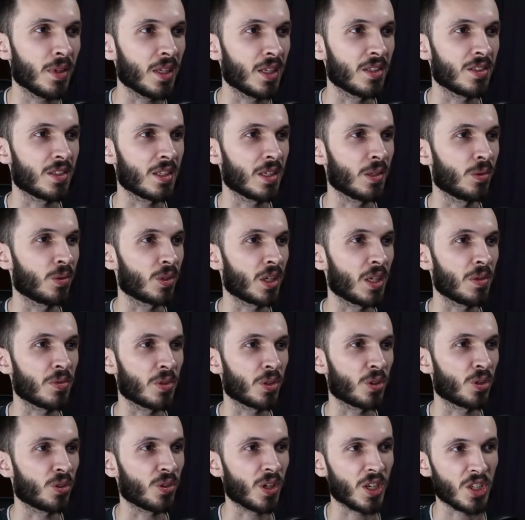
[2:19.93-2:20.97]
He still keeps
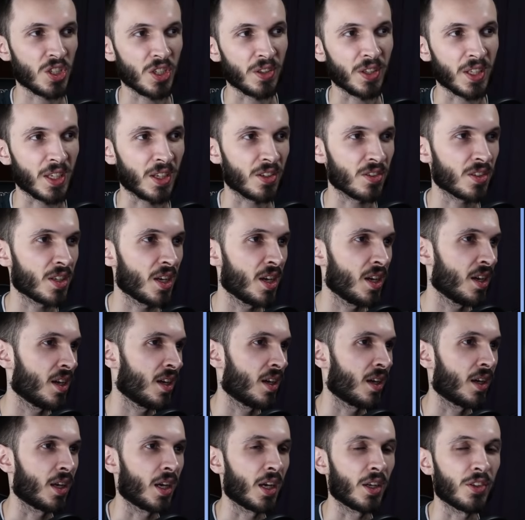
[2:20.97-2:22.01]
on crashing things,
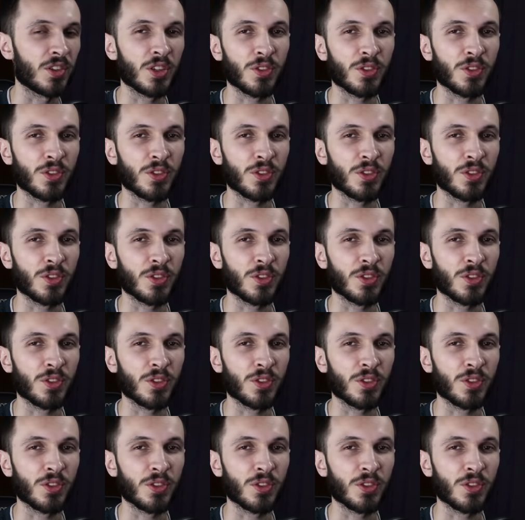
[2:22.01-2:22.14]
uh,